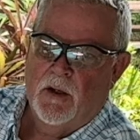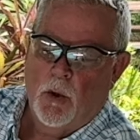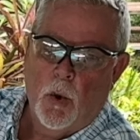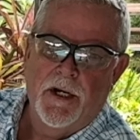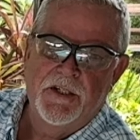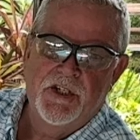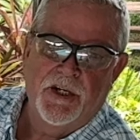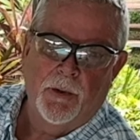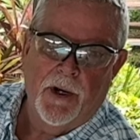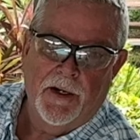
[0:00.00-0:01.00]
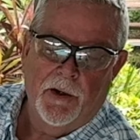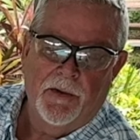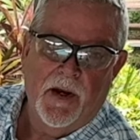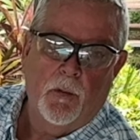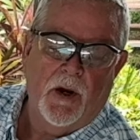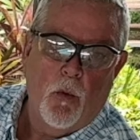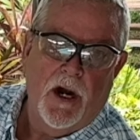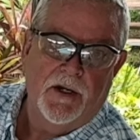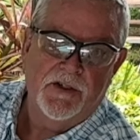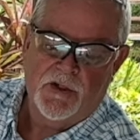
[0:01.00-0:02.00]
chlorine generator that
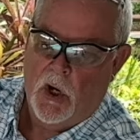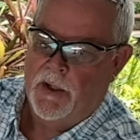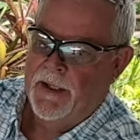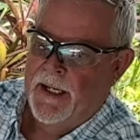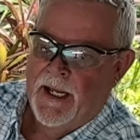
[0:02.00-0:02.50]
requires salt.